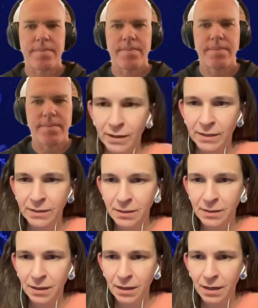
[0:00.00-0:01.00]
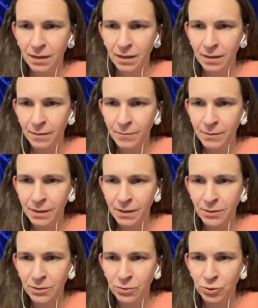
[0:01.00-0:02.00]
Great.
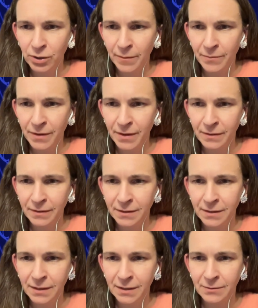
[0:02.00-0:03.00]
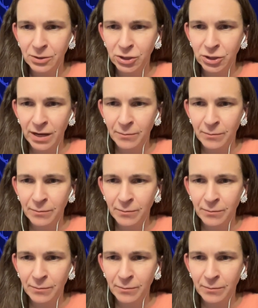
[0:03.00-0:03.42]
Can you drop that link here in the chat,